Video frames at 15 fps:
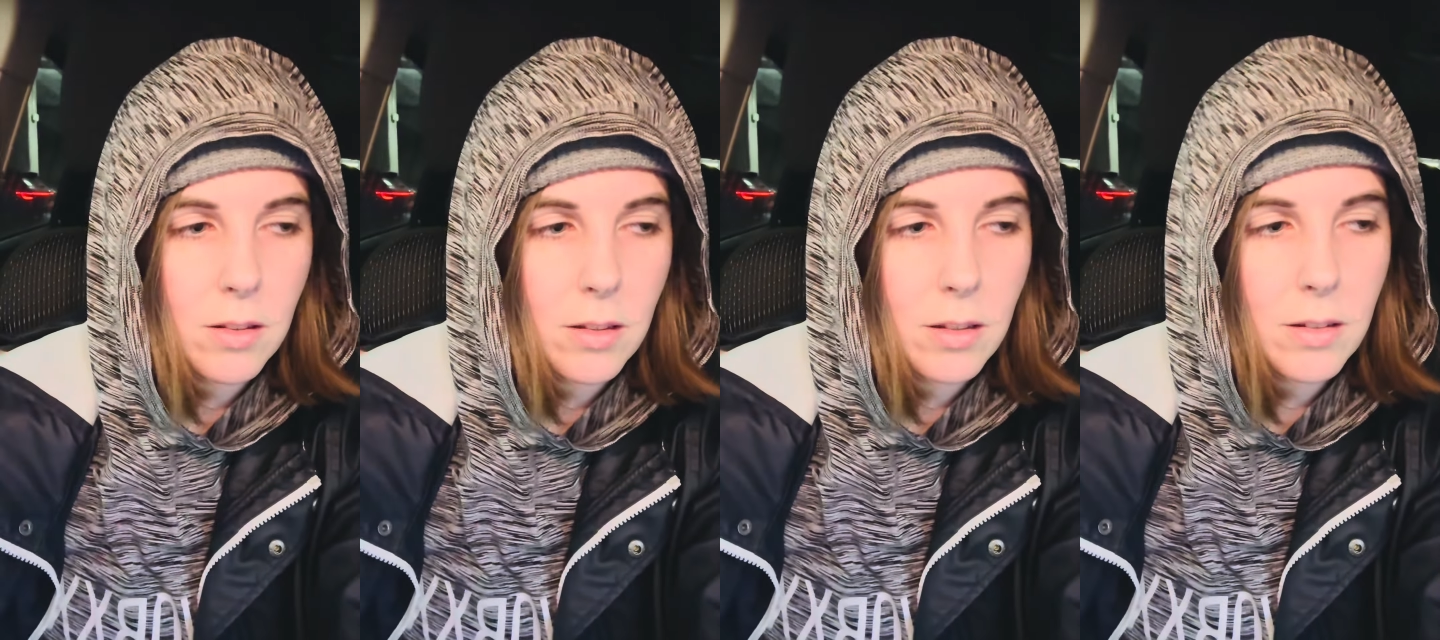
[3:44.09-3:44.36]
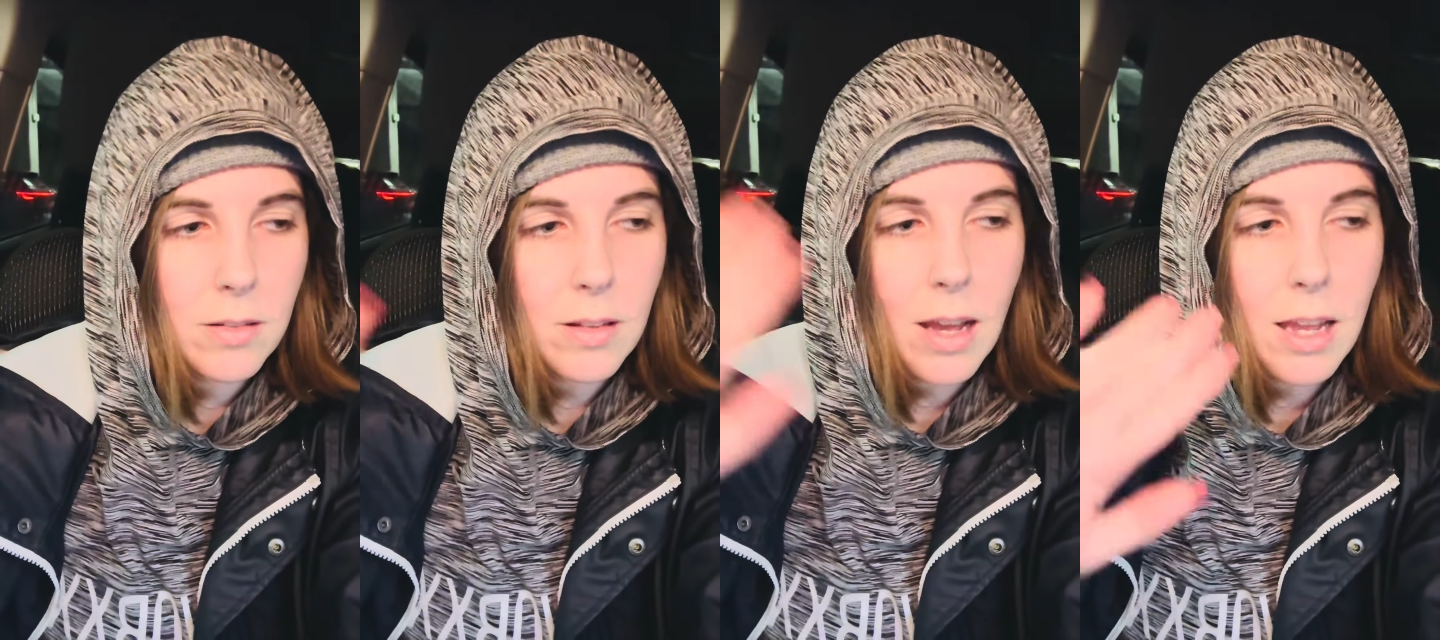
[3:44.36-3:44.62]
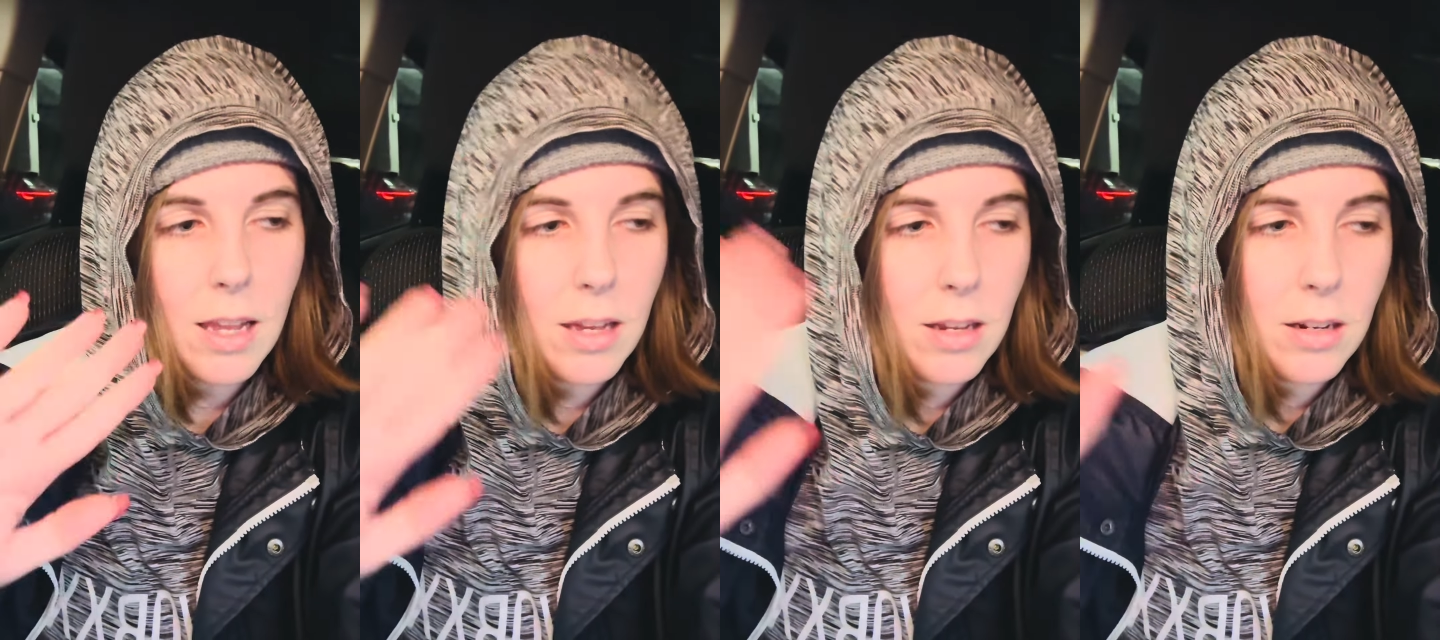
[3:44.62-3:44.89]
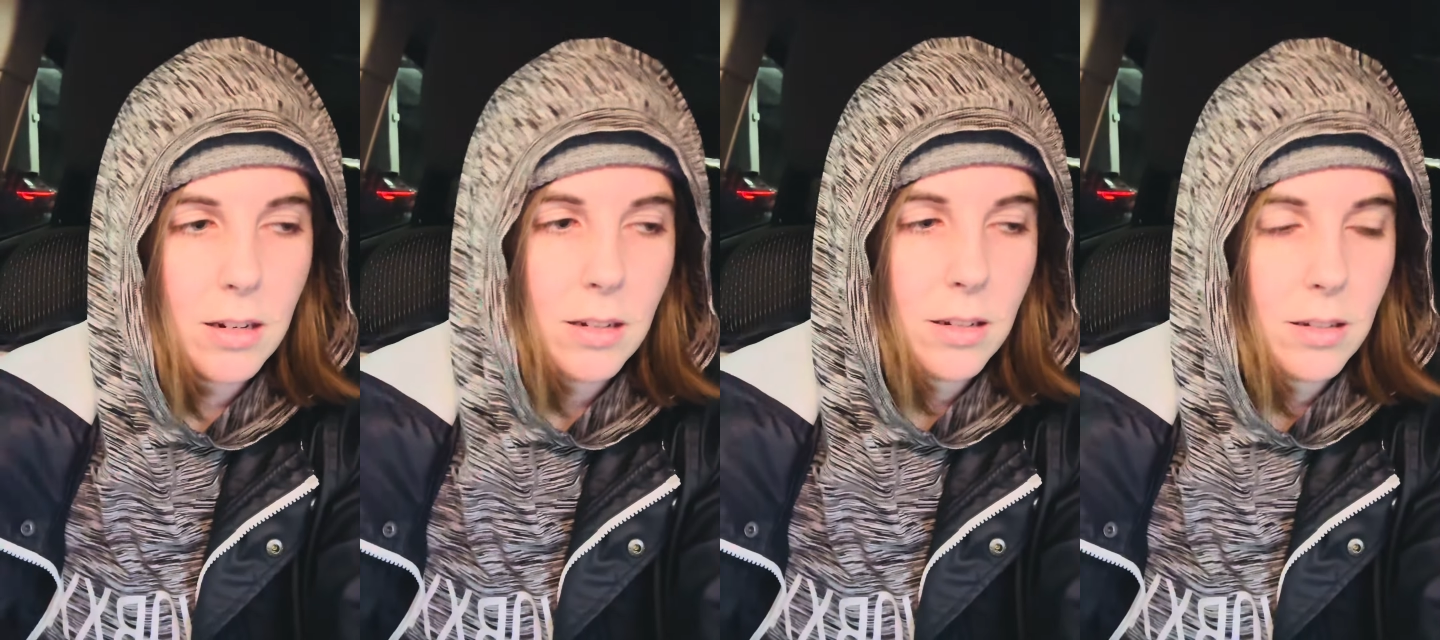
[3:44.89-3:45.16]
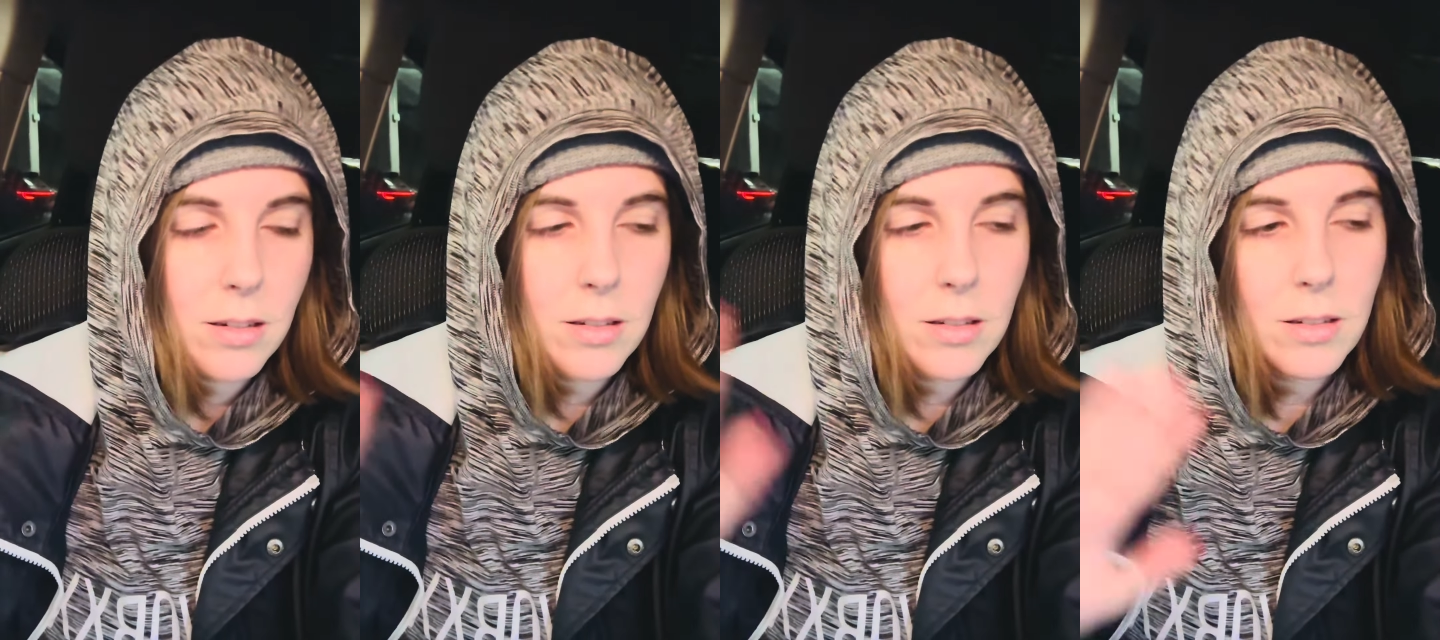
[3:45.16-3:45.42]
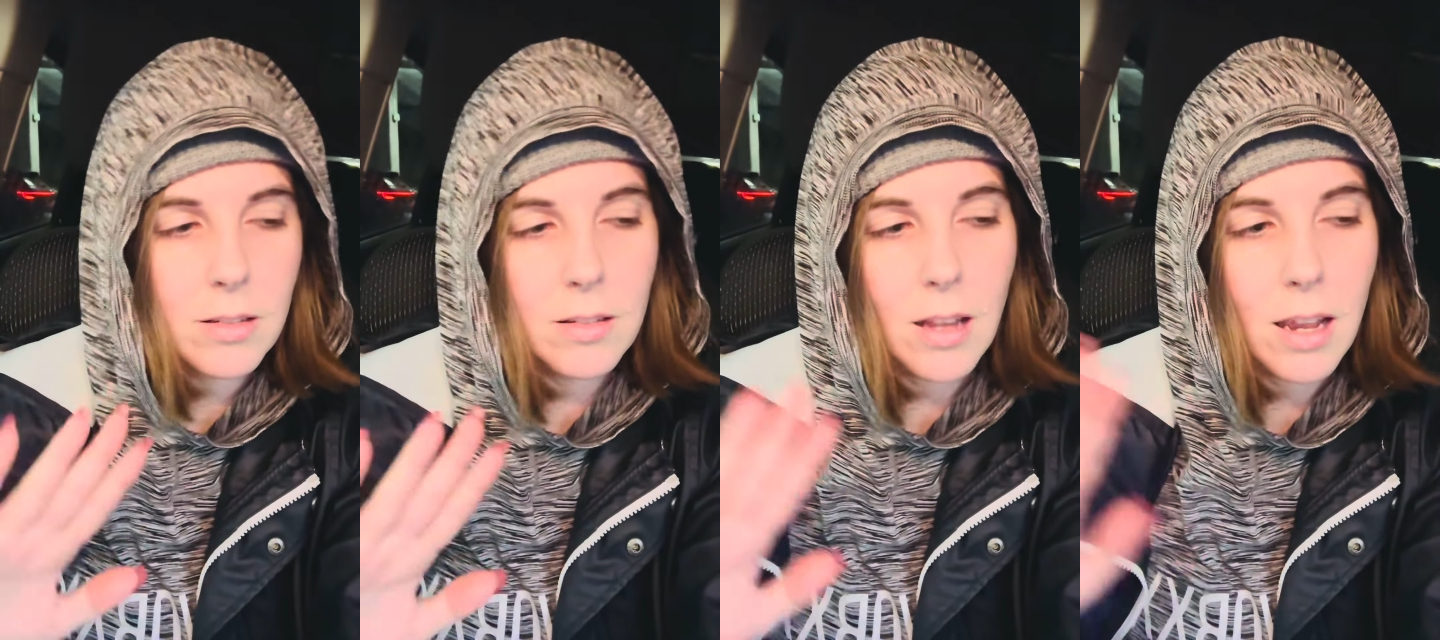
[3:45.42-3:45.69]
the Zion
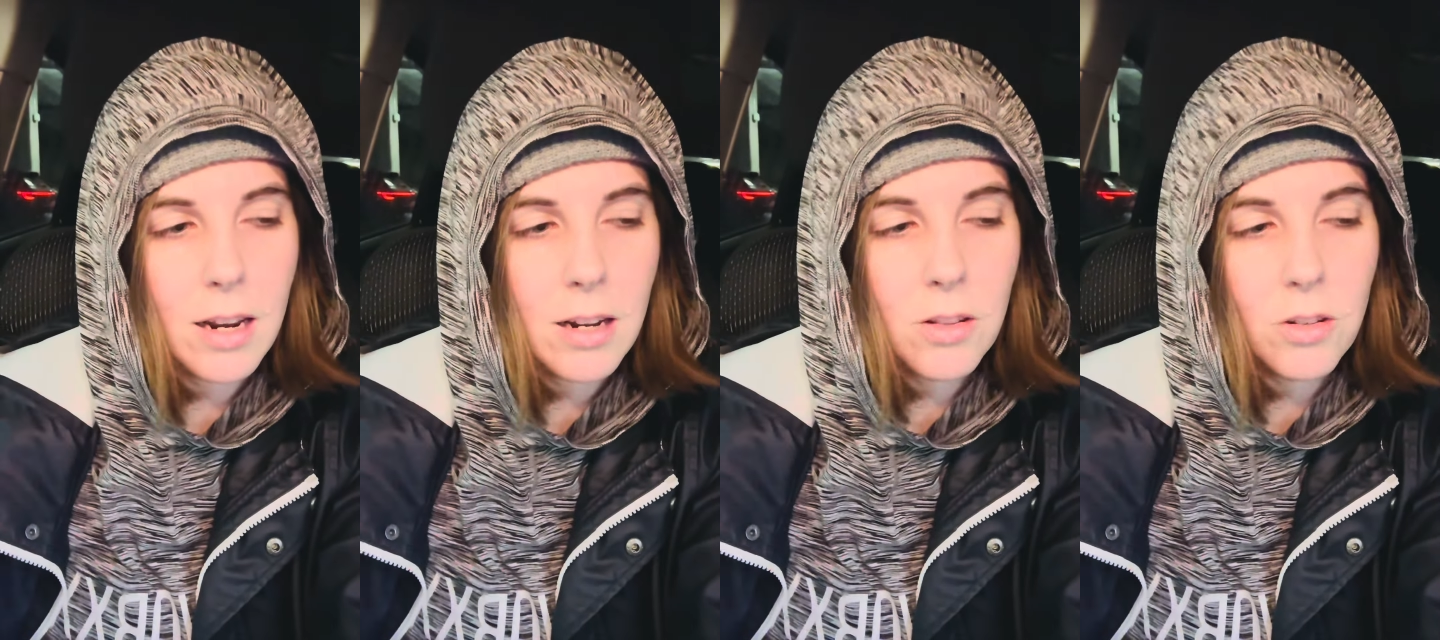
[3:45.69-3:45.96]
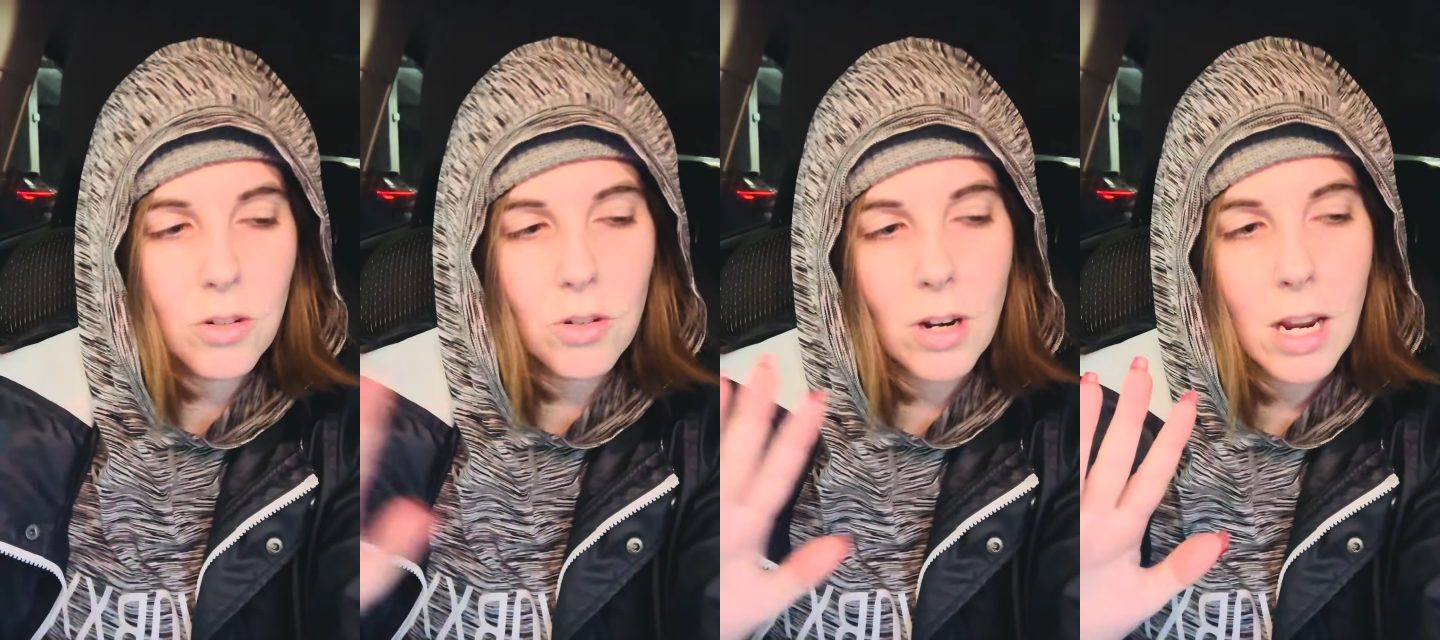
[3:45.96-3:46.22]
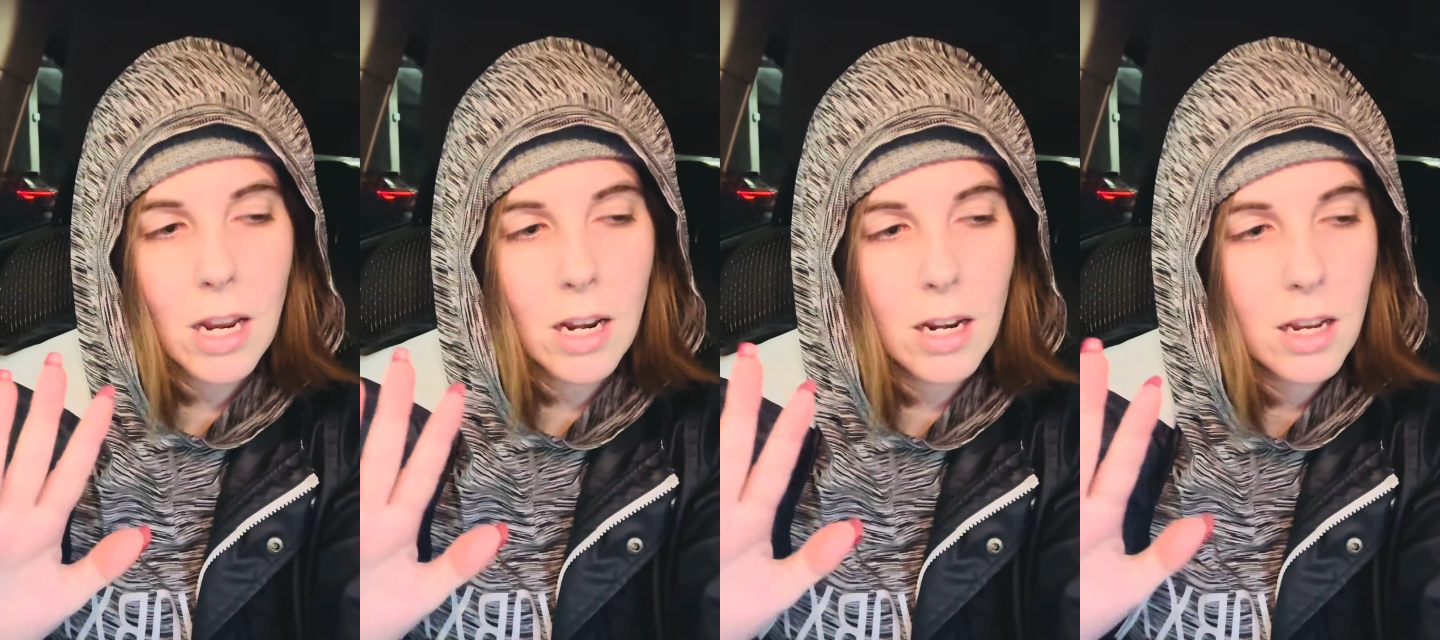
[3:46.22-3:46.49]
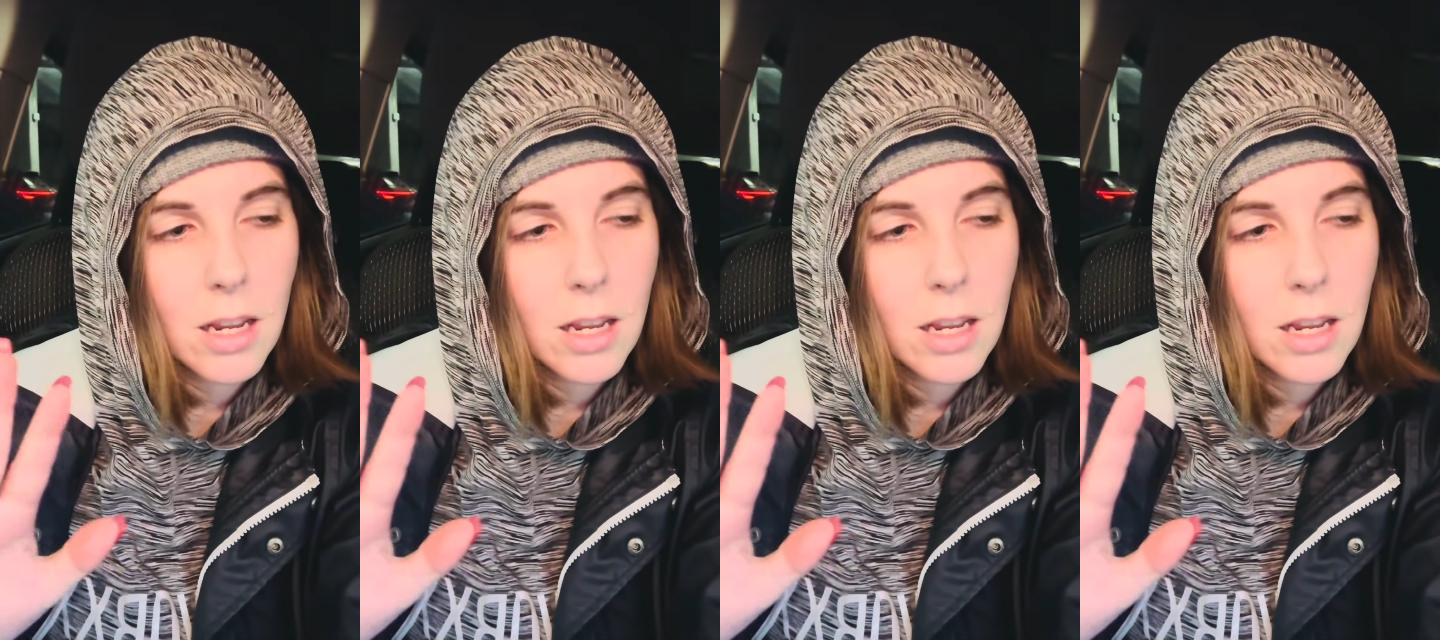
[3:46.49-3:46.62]
sign on the train.